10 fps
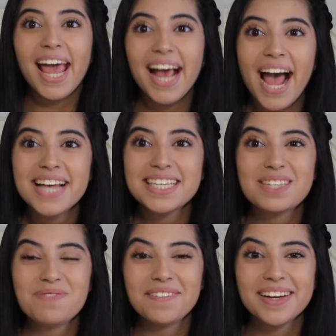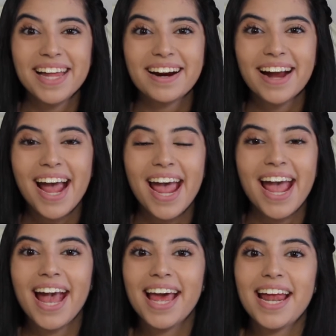Hey guys, it's me Valeria,
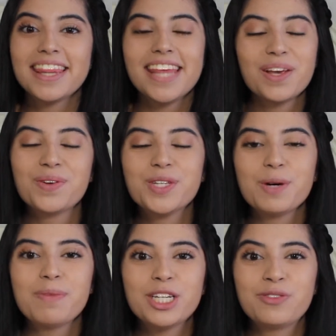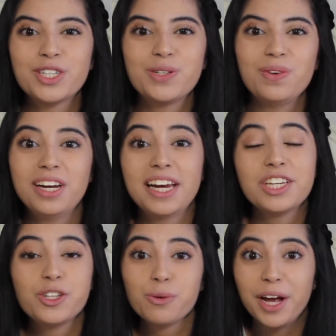and thank you so much for tuning
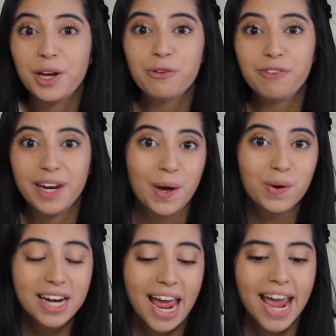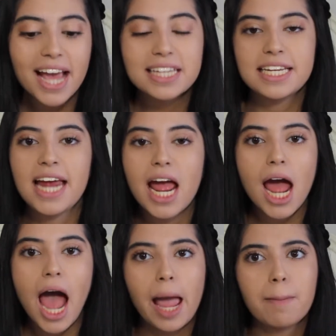in to my new video today.
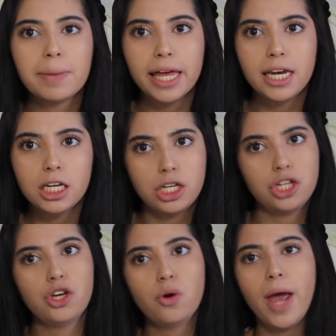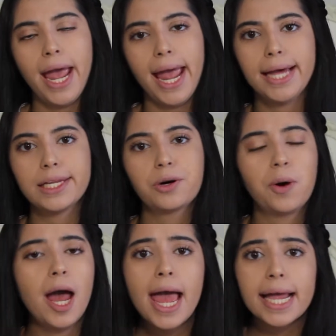Today I am planning to do a
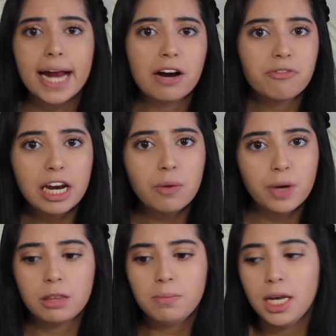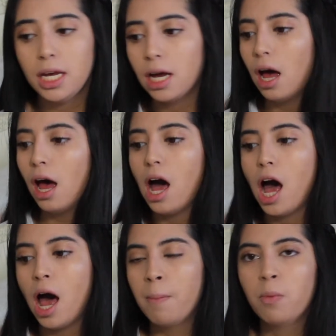little get ready with me,
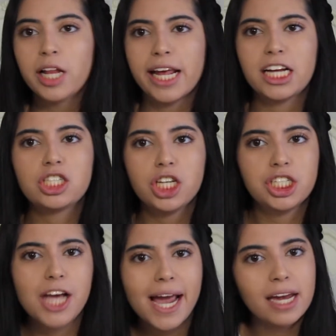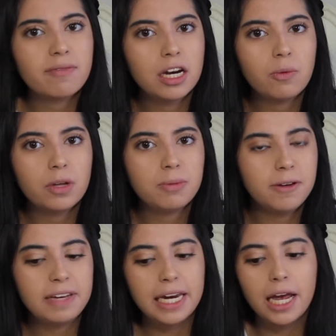more like a chit chat get ready with
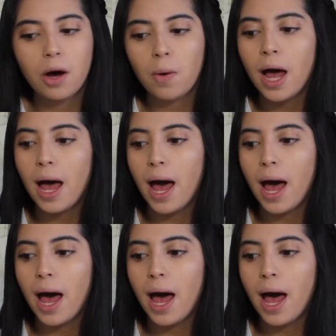me video,